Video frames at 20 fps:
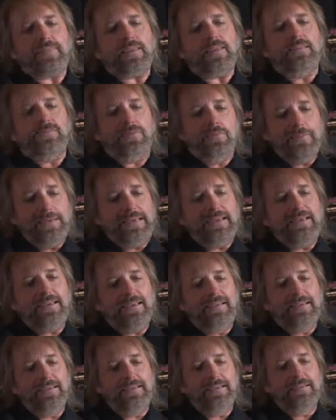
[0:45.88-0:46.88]
for
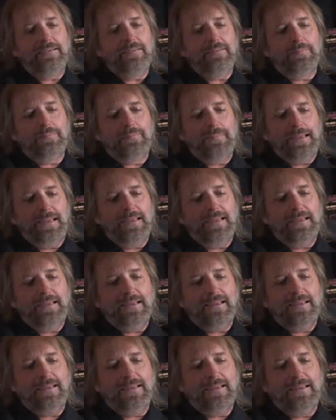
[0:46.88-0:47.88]
me,
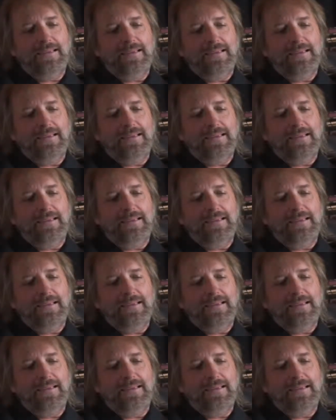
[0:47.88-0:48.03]
being